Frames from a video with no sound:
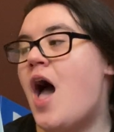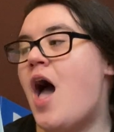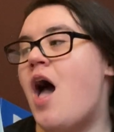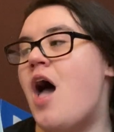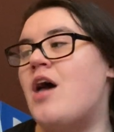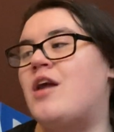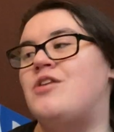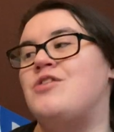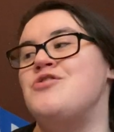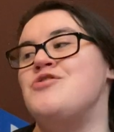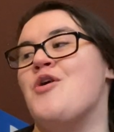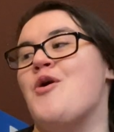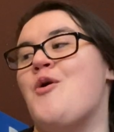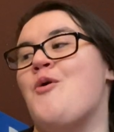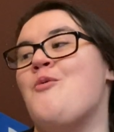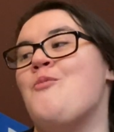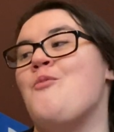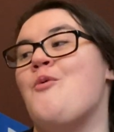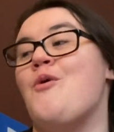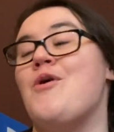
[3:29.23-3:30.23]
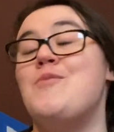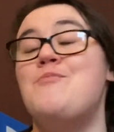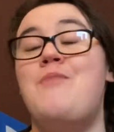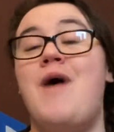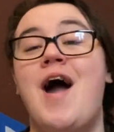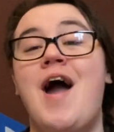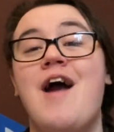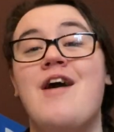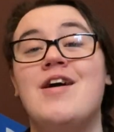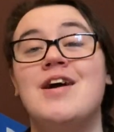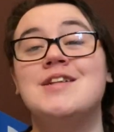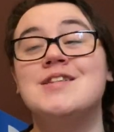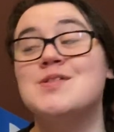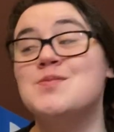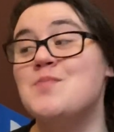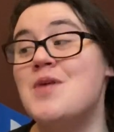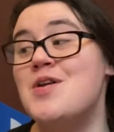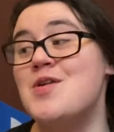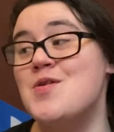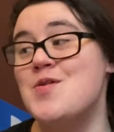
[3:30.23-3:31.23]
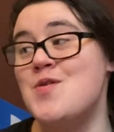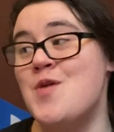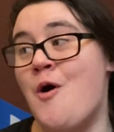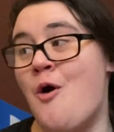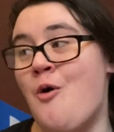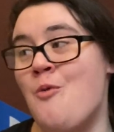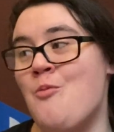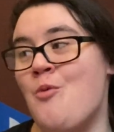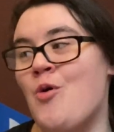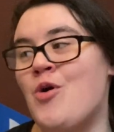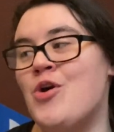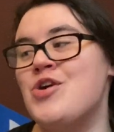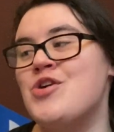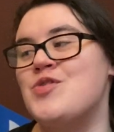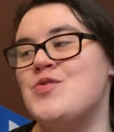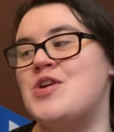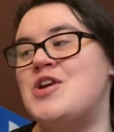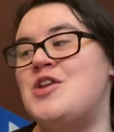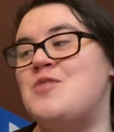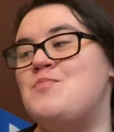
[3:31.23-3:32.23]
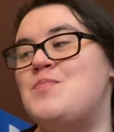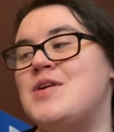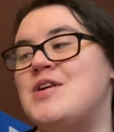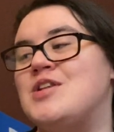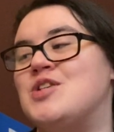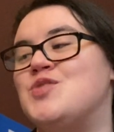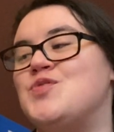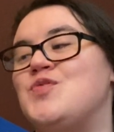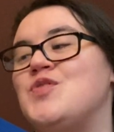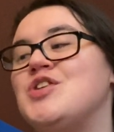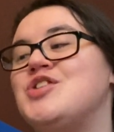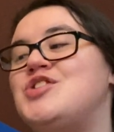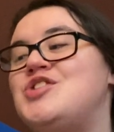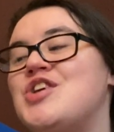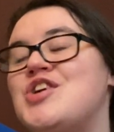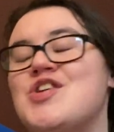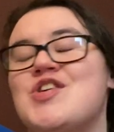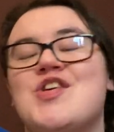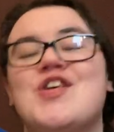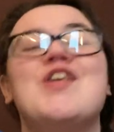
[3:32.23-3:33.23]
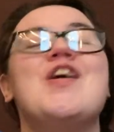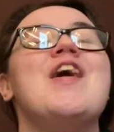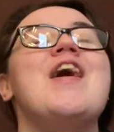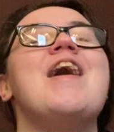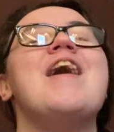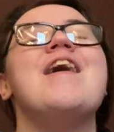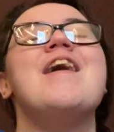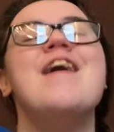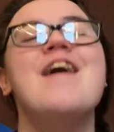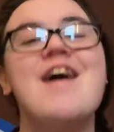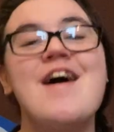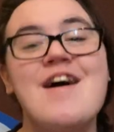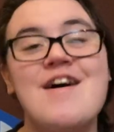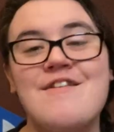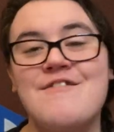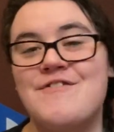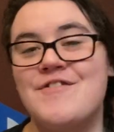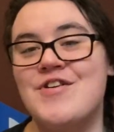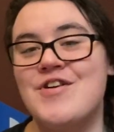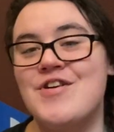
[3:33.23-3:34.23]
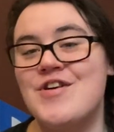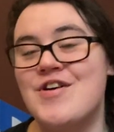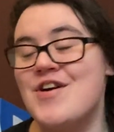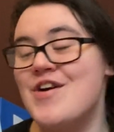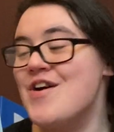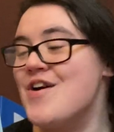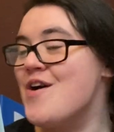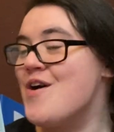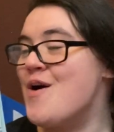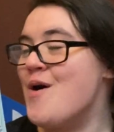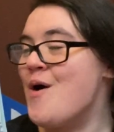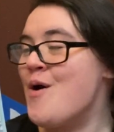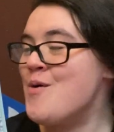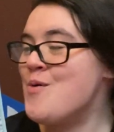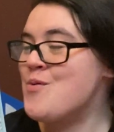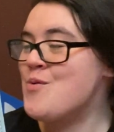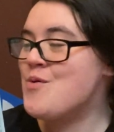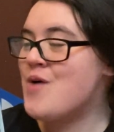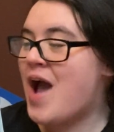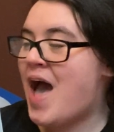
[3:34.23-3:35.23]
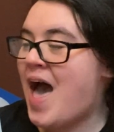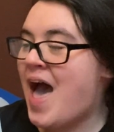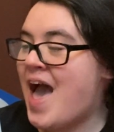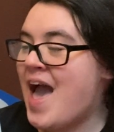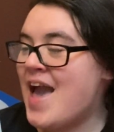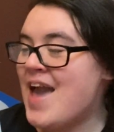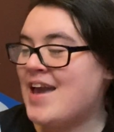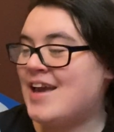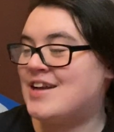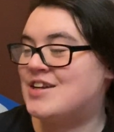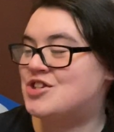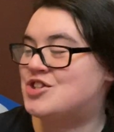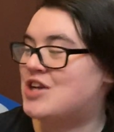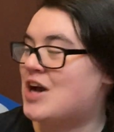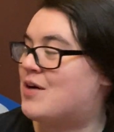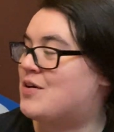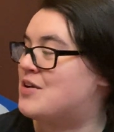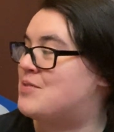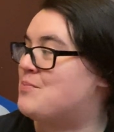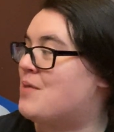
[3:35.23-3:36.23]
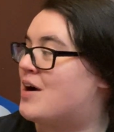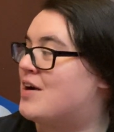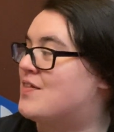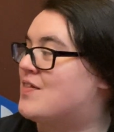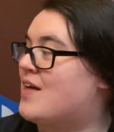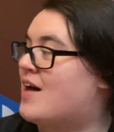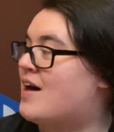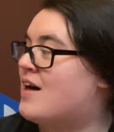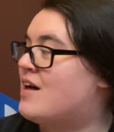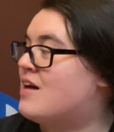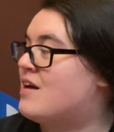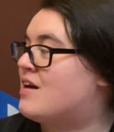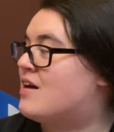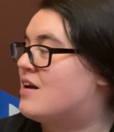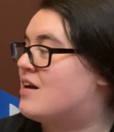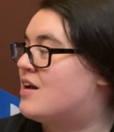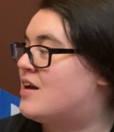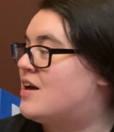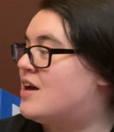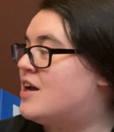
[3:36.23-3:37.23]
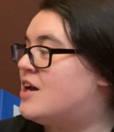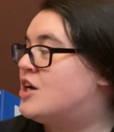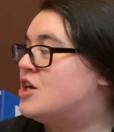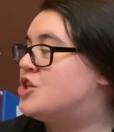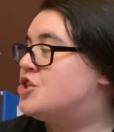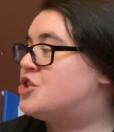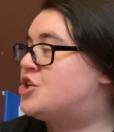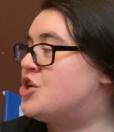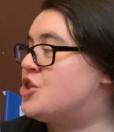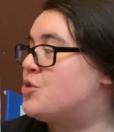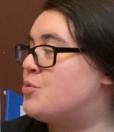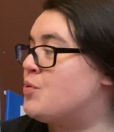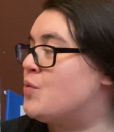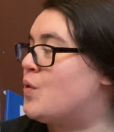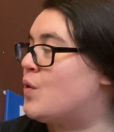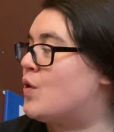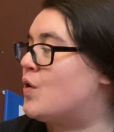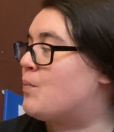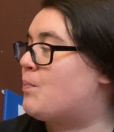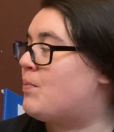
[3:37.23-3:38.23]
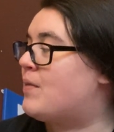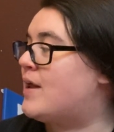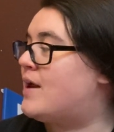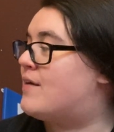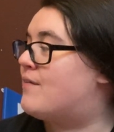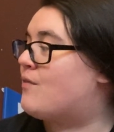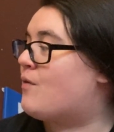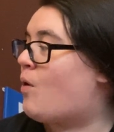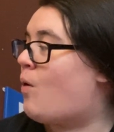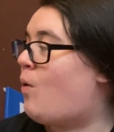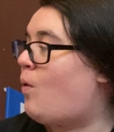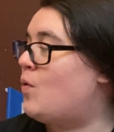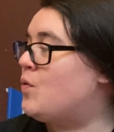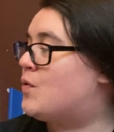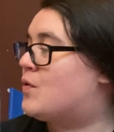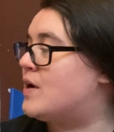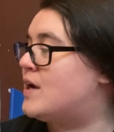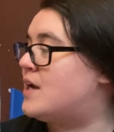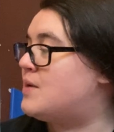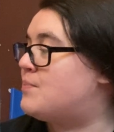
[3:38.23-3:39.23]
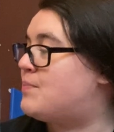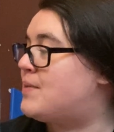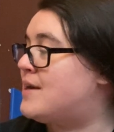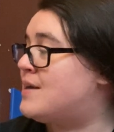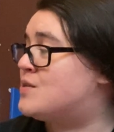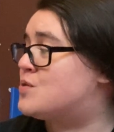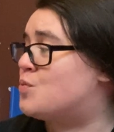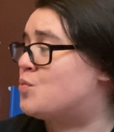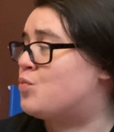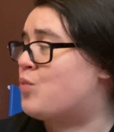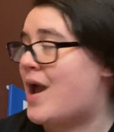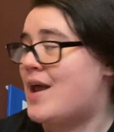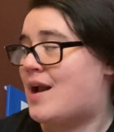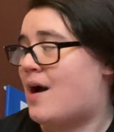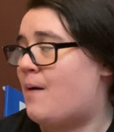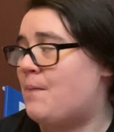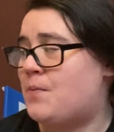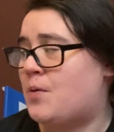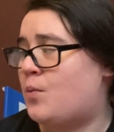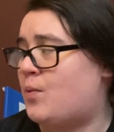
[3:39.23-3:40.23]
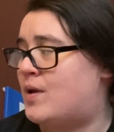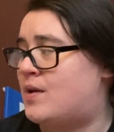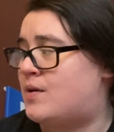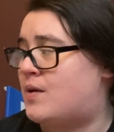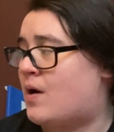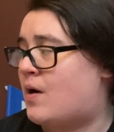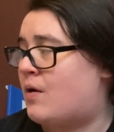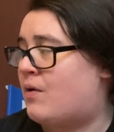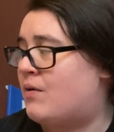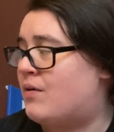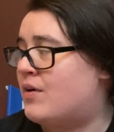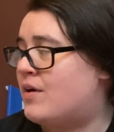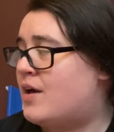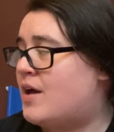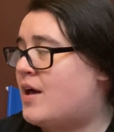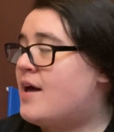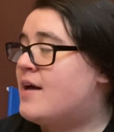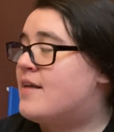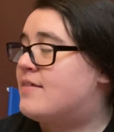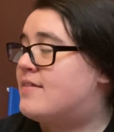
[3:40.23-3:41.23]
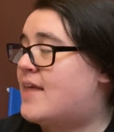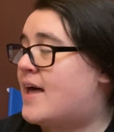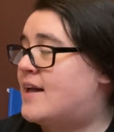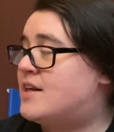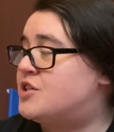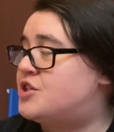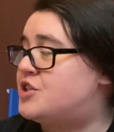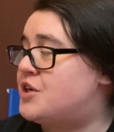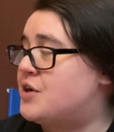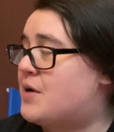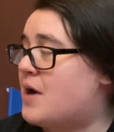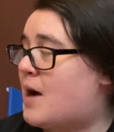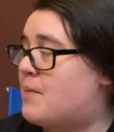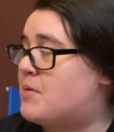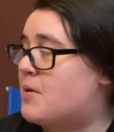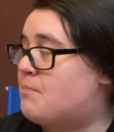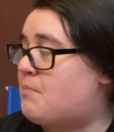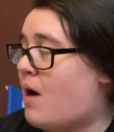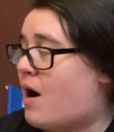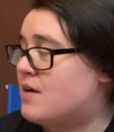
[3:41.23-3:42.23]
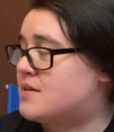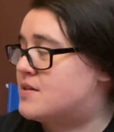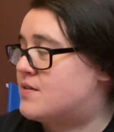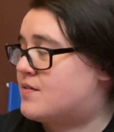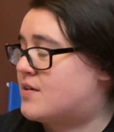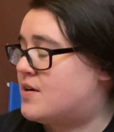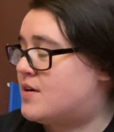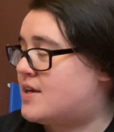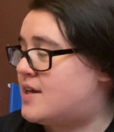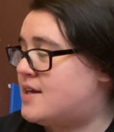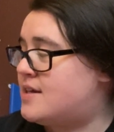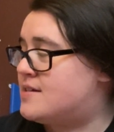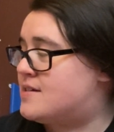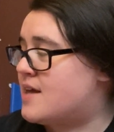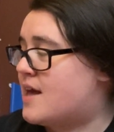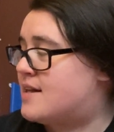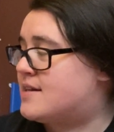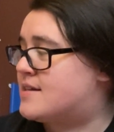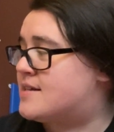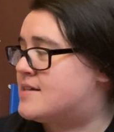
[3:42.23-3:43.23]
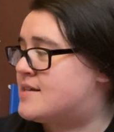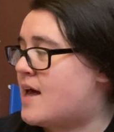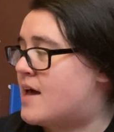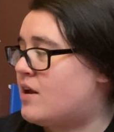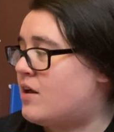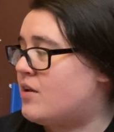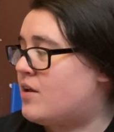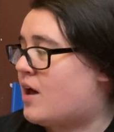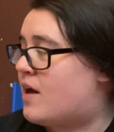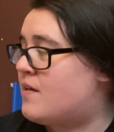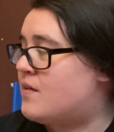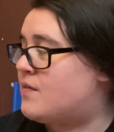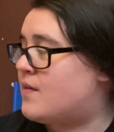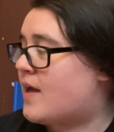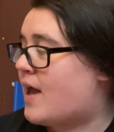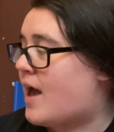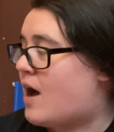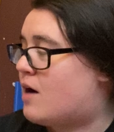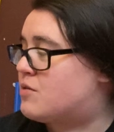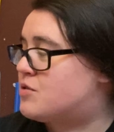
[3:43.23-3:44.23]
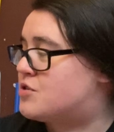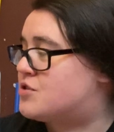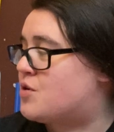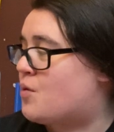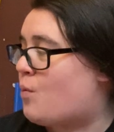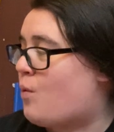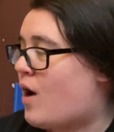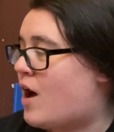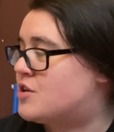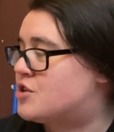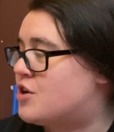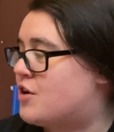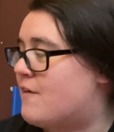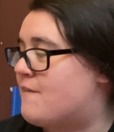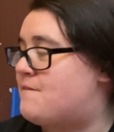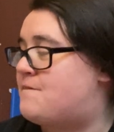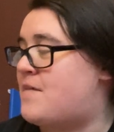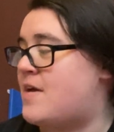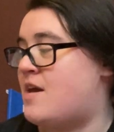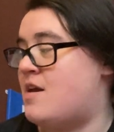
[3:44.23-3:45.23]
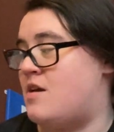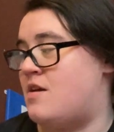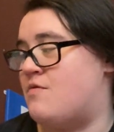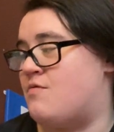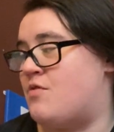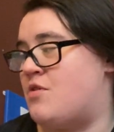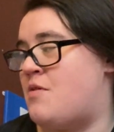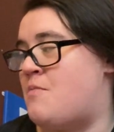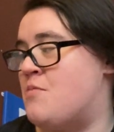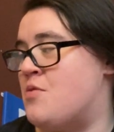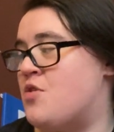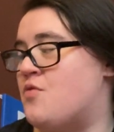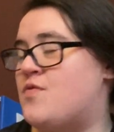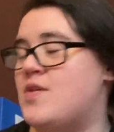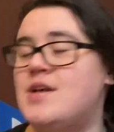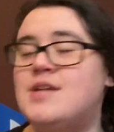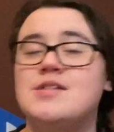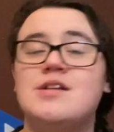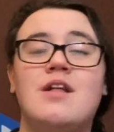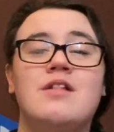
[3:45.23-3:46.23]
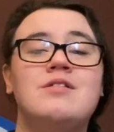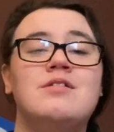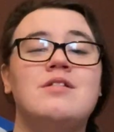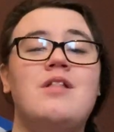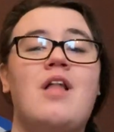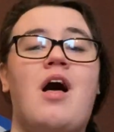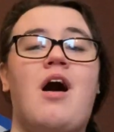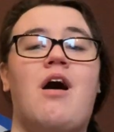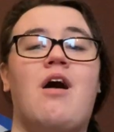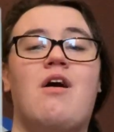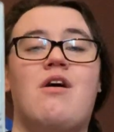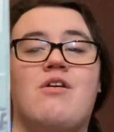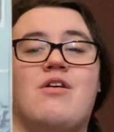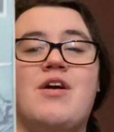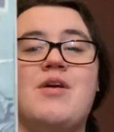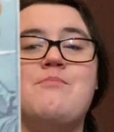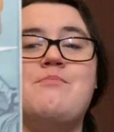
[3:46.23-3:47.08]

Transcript: And no more parents meant no more green beans for dinner, ever. "Hooray!" shouted Martha. She threw her plate of cold green beans right out the window. Then she grabbed a box of cookies and settled on the couch to watch her favorite movies long